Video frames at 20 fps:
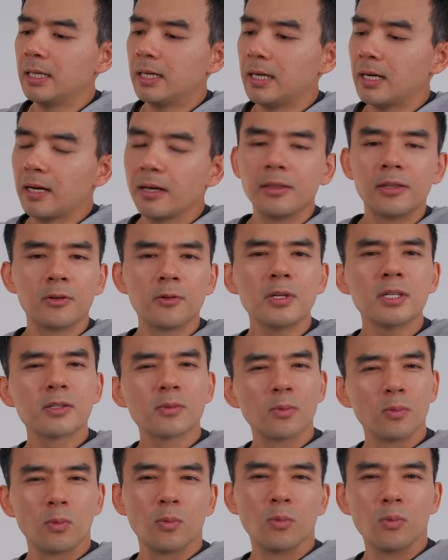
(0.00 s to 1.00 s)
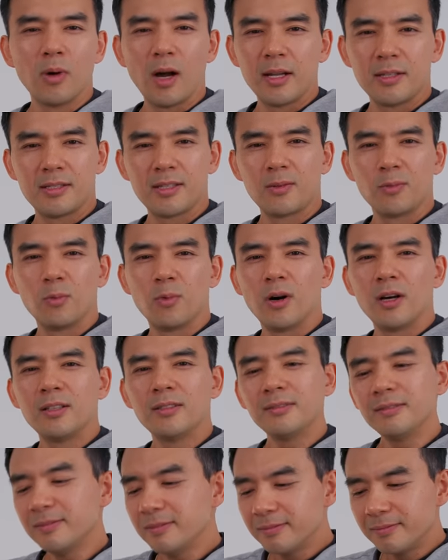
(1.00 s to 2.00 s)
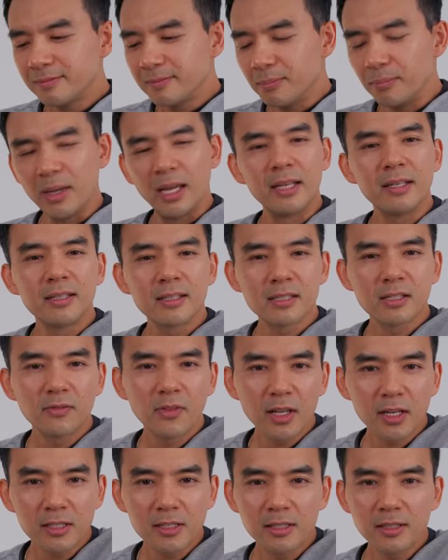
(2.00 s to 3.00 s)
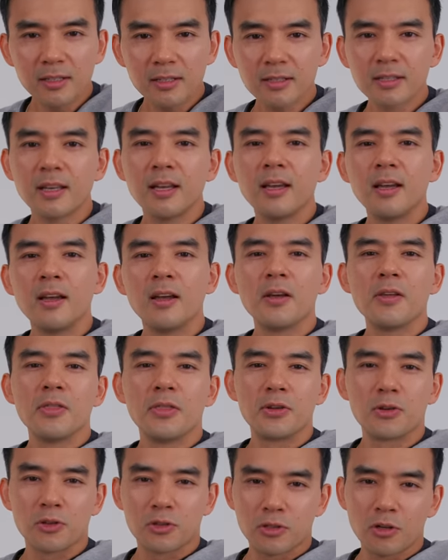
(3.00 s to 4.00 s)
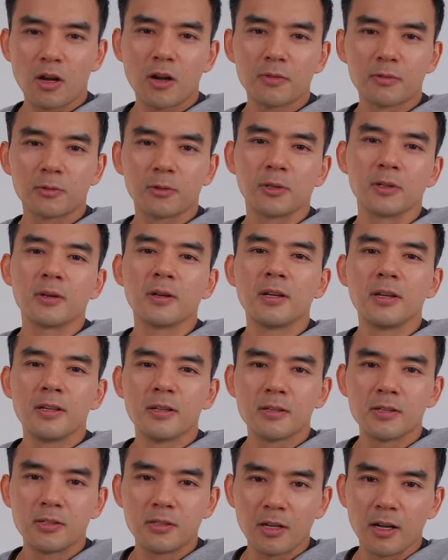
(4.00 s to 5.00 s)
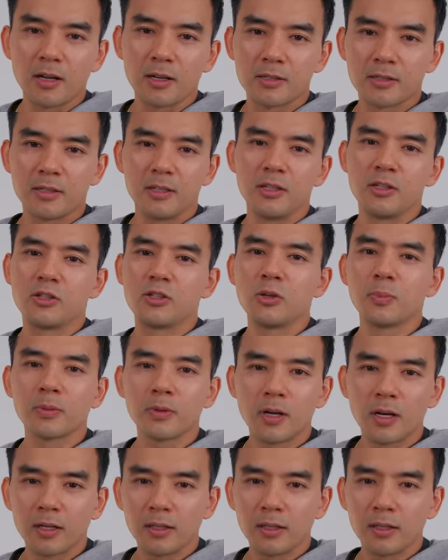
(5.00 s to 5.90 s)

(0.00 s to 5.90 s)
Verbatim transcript: uh, there is, I'd say one main disadvantage to this. Their software sucks. It's super